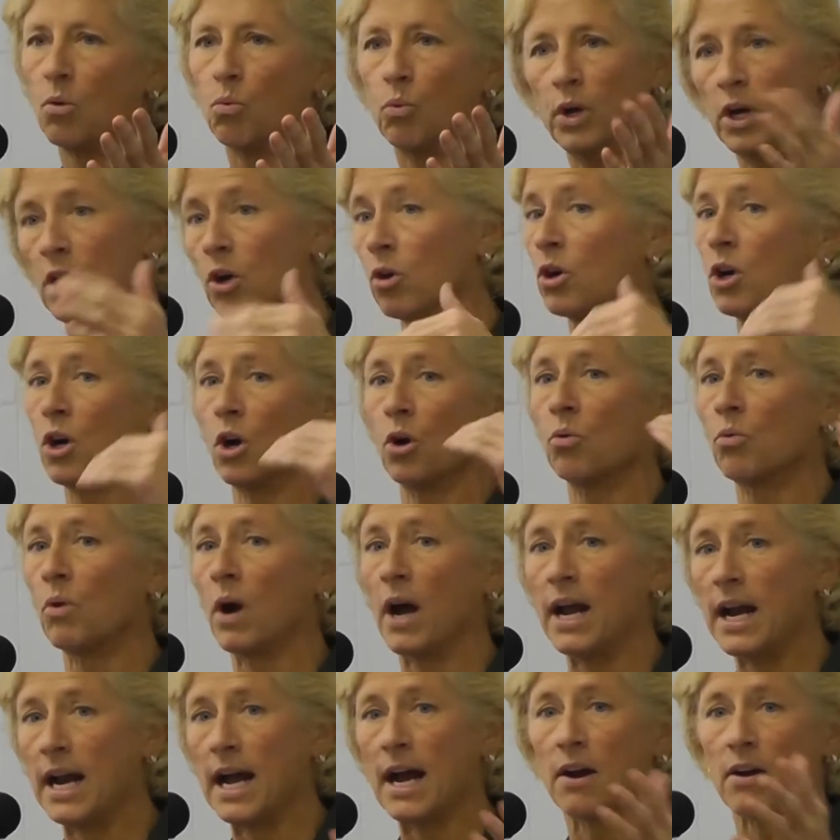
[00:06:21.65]
we don't go
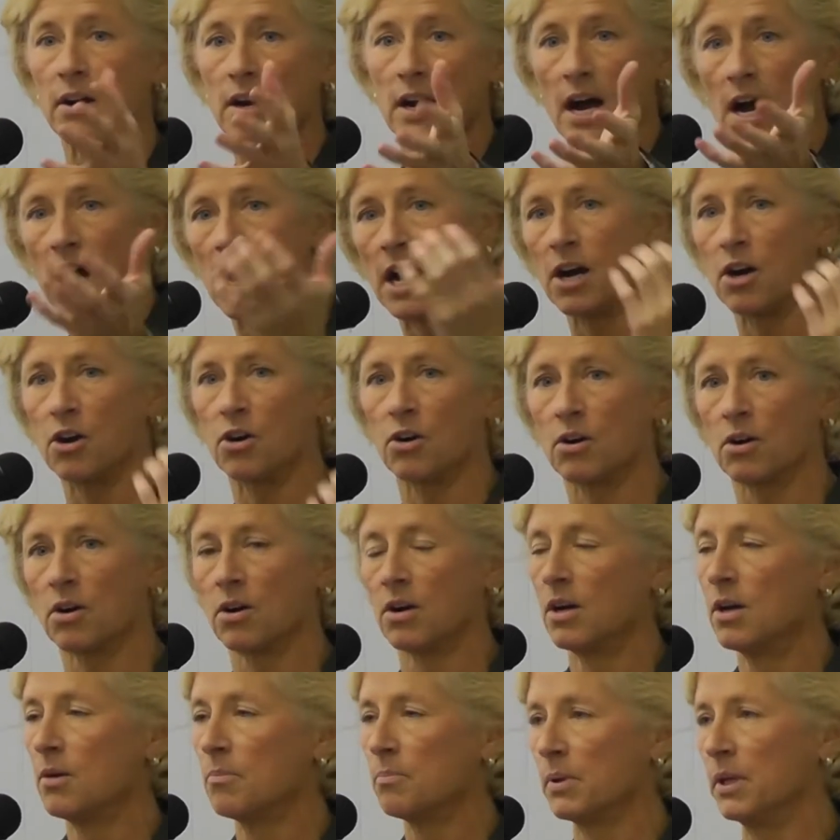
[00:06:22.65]
right out and hire
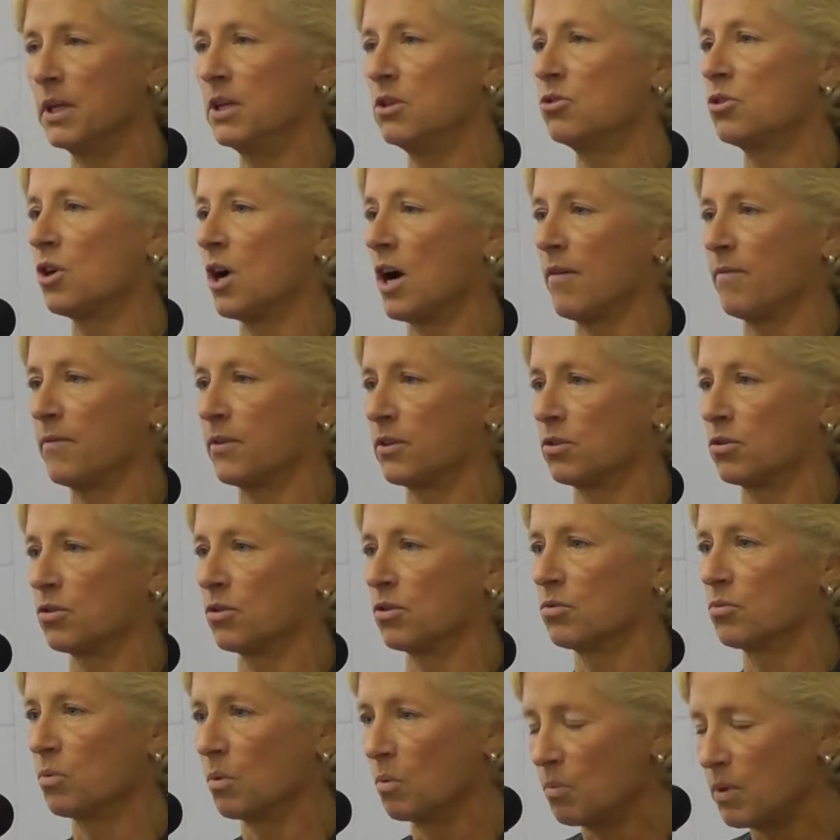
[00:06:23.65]
police
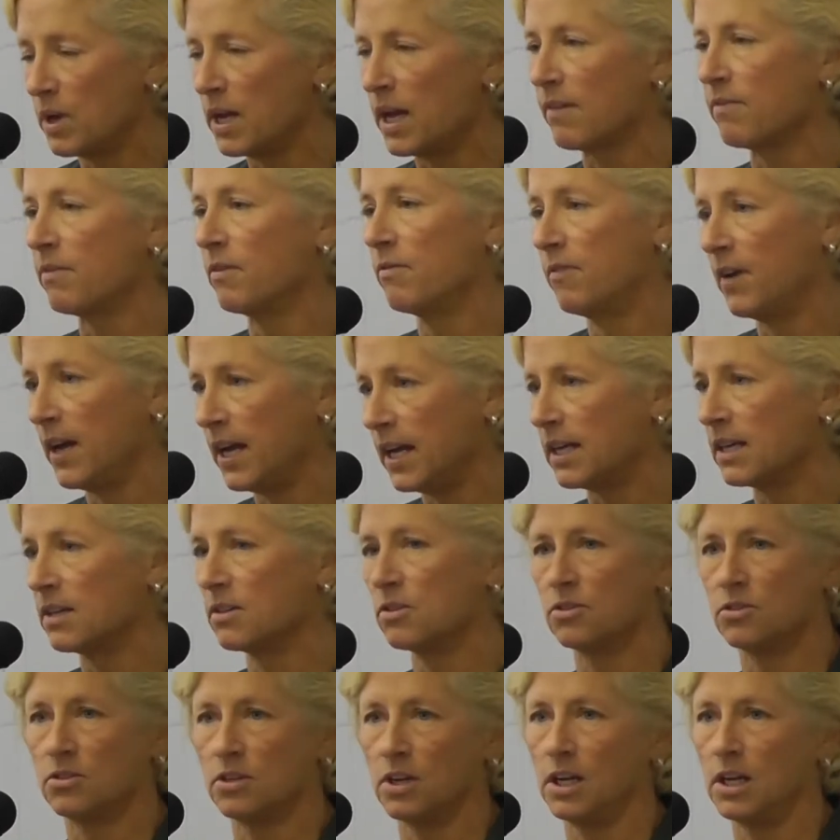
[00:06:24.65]
officers. When we have a
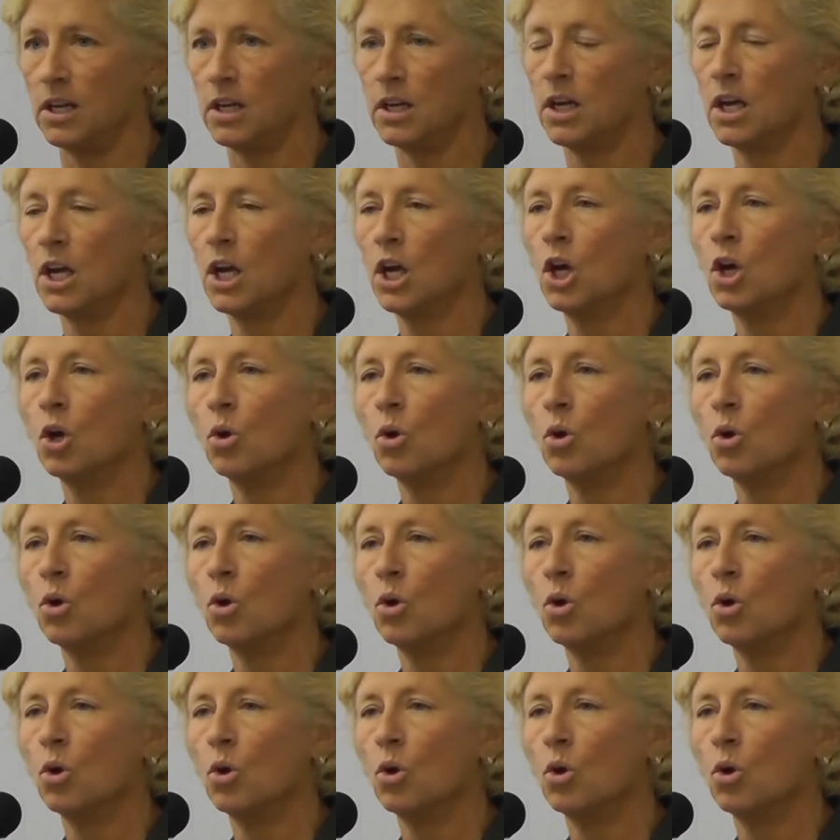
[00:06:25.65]
vacancy,